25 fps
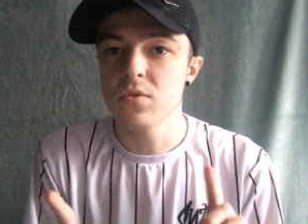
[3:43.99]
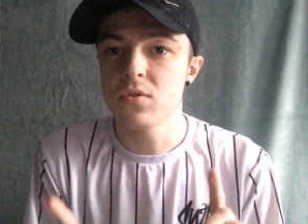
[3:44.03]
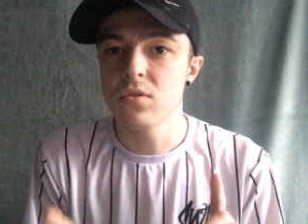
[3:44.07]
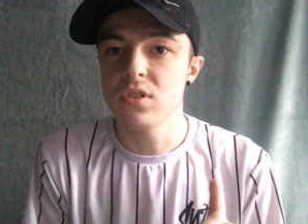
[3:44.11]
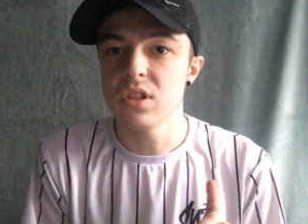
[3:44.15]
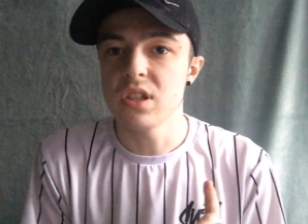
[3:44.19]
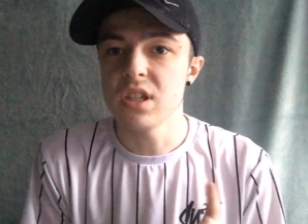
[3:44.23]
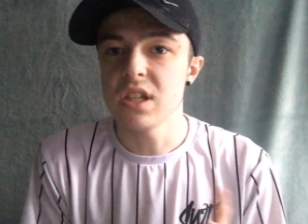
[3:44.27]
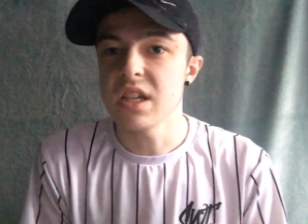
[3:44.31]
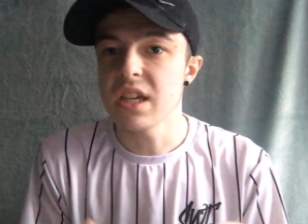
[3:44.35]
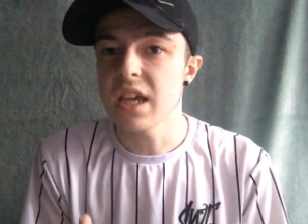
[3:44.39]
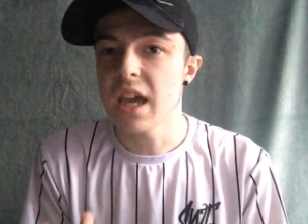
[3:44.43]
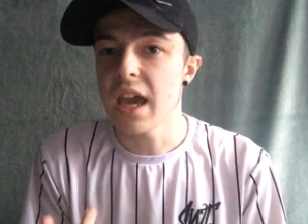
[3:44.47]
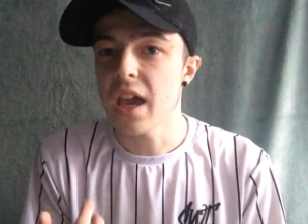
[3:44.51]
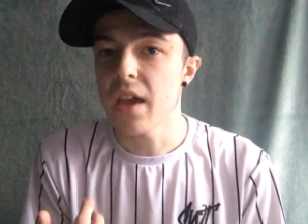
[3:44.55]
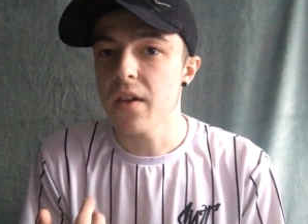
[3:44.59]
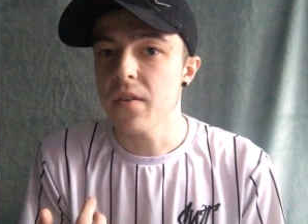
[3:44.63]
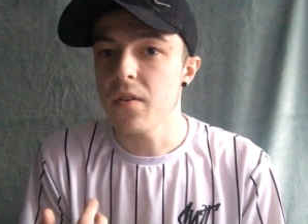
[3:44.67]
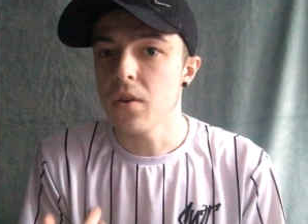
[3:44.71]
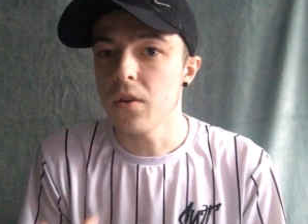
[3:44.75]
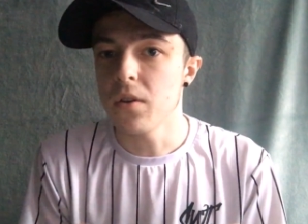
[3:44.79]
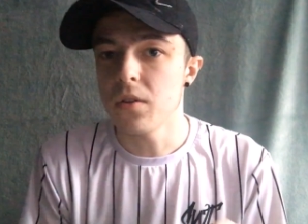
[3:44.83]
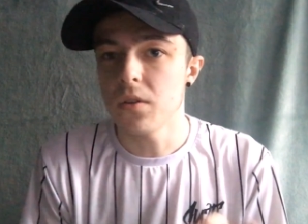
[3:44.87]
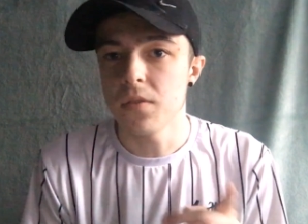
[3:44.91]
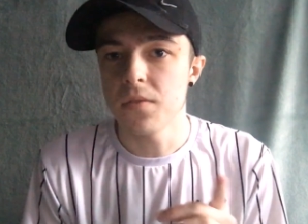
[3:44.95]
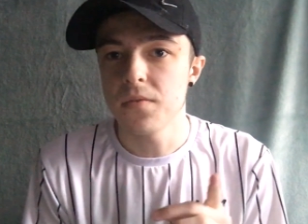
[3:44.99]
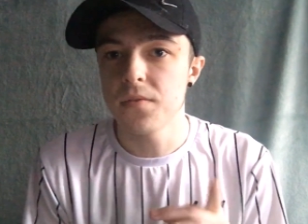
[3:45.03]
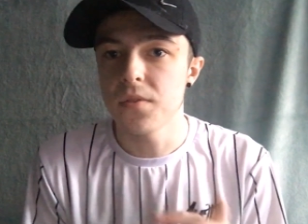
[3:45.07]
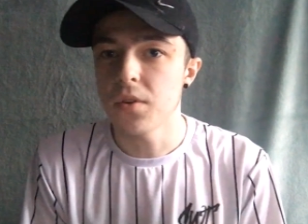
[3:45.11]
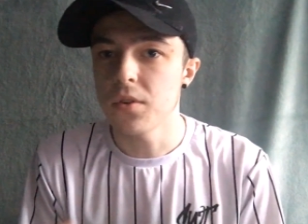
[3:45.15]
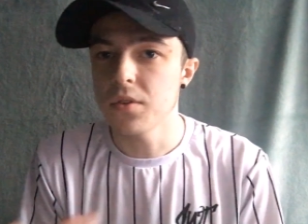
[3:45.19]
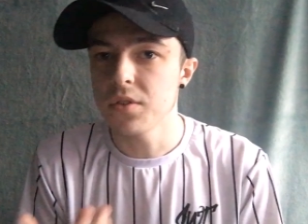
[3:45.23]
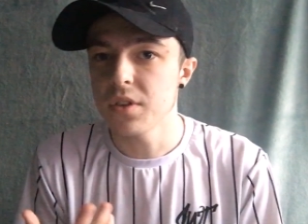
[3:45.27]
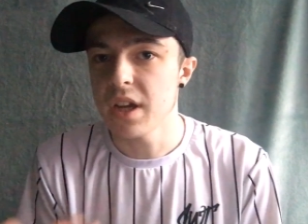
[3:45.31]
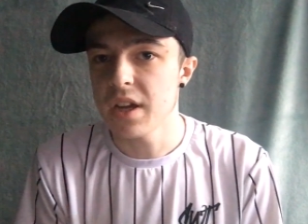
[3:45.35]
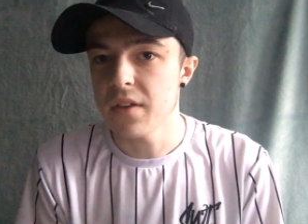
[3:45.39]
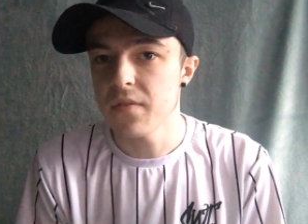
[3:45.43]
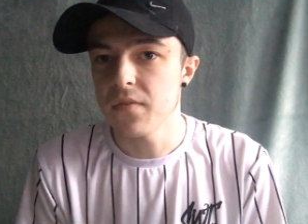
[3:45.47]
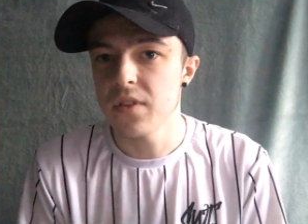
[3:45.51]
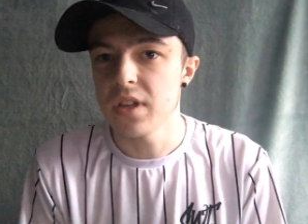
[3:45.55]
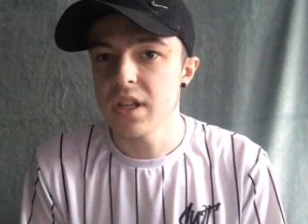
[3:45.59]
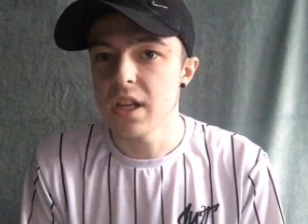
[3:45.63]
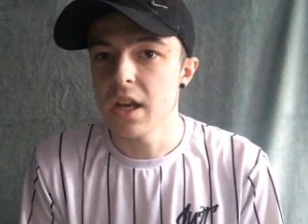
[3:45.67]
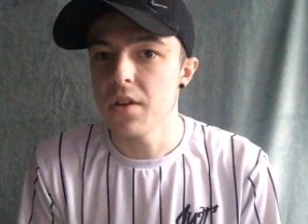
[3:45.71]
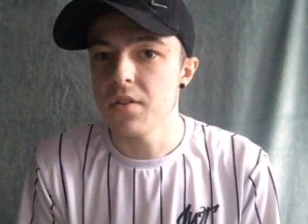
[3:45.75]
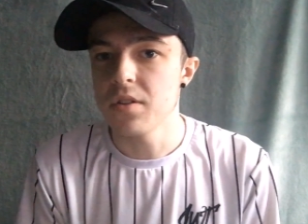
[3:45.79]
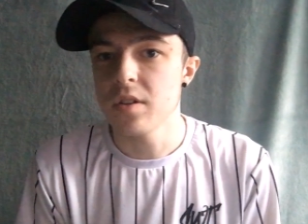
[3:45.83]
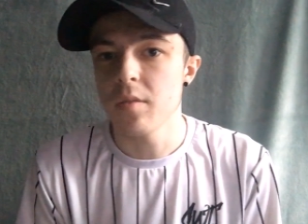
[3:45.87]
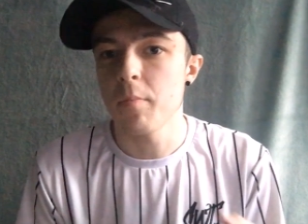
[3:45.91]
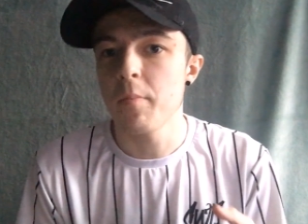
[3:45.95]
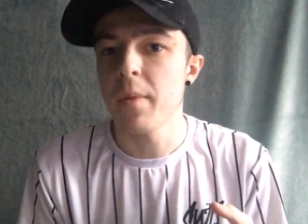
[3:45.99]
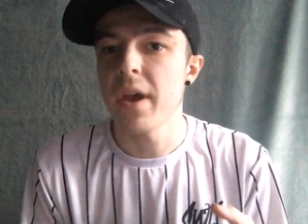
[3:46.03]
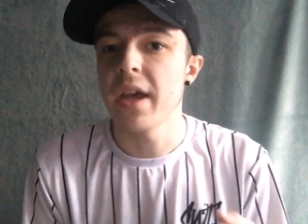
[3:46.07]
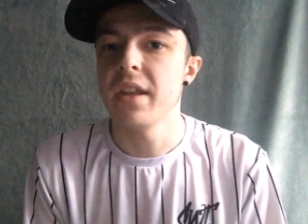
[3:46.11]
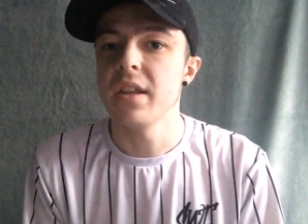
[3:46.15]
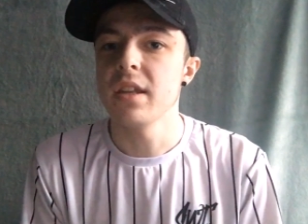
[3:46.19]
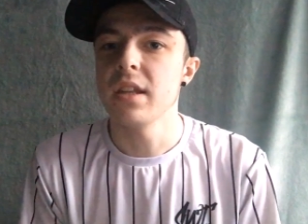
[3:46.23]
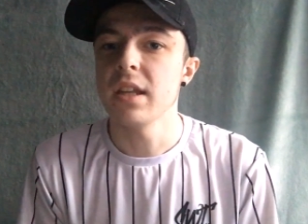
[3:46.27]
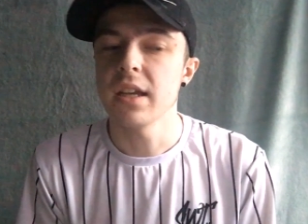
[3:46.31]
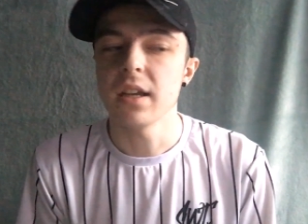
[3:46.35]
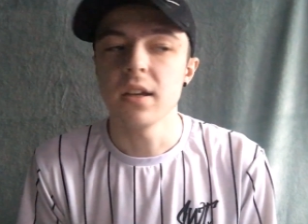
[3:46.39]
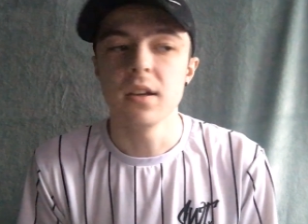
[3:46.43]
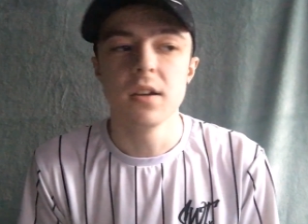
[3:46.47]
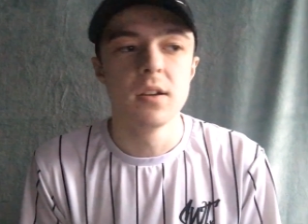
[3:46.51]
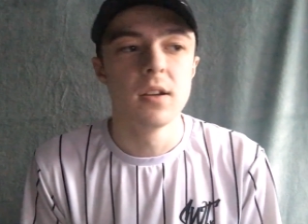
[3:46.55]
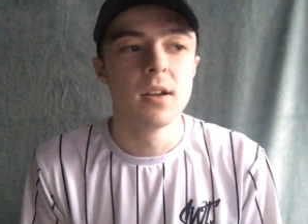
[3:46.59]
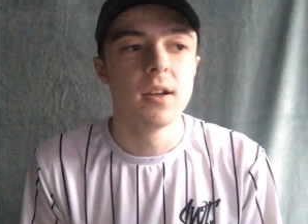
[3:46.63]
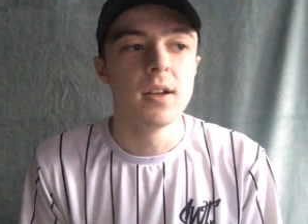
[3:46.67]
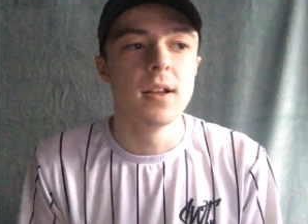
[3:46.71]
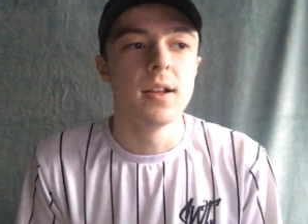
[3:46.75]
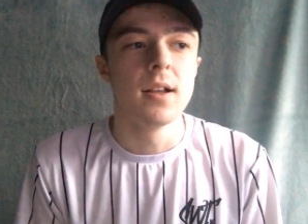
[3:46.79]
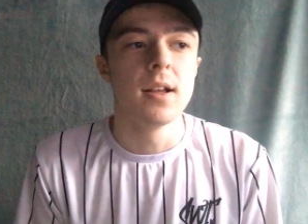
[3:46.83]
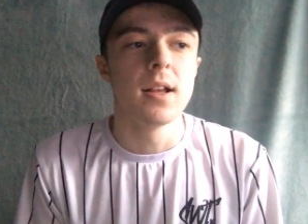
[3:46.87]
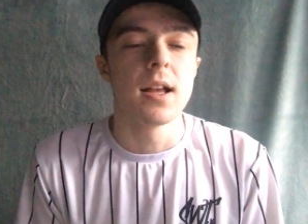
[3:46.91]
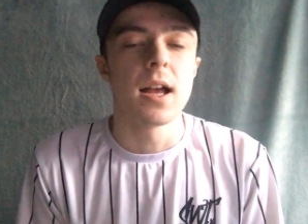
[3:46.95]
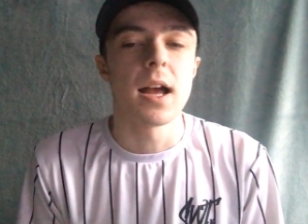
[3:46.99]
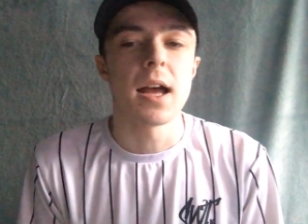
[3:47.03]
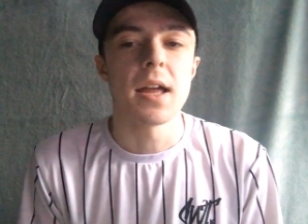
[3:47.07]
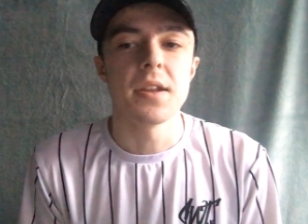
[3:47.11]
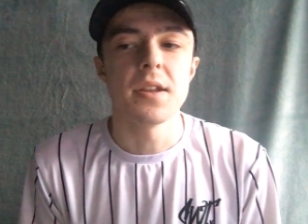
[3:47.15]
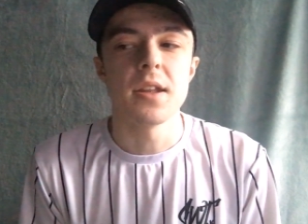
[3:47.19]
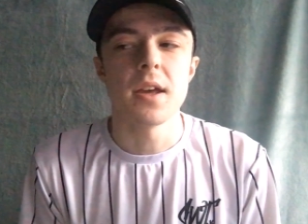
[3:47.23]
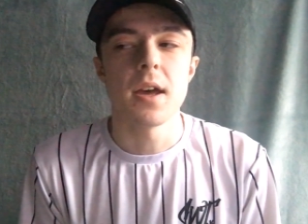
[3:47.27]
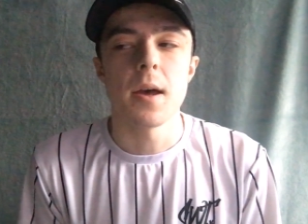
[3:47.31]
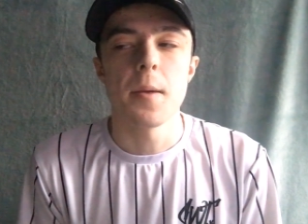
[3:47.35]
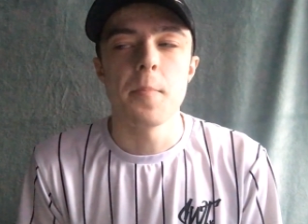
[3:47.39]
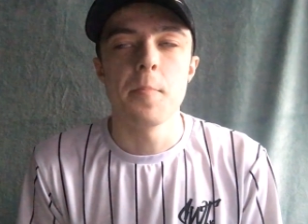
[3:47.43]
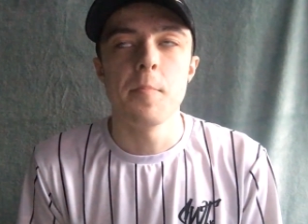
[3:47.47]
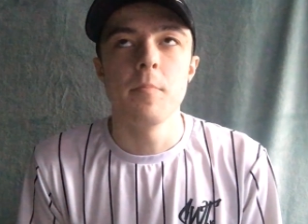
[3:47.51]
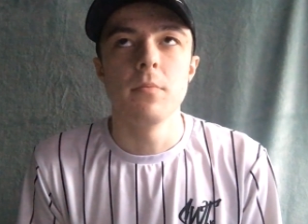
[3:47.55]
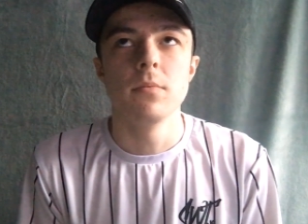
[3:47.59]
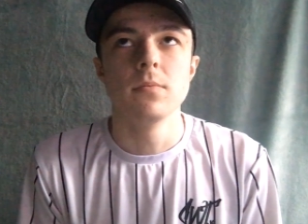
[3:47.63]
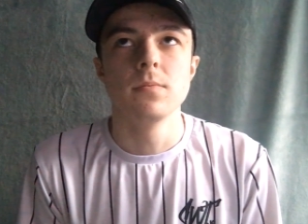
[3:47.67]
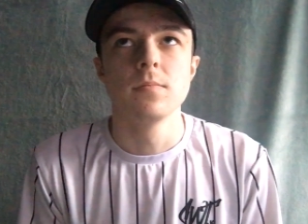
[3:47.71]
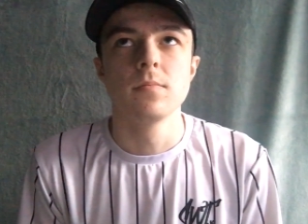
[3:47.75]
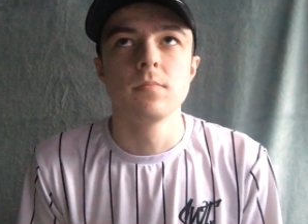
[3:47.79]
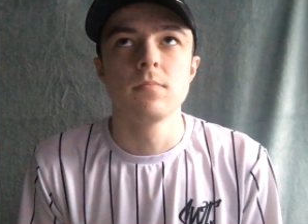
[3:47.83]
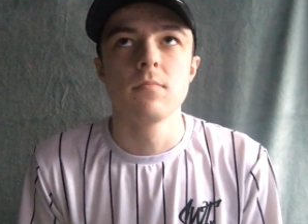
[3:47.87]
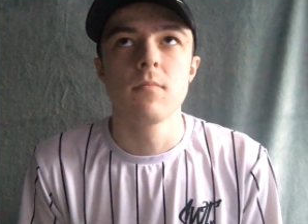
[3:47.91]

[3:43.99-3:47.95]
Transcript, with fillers: GTA or Fortnite video depending. And um,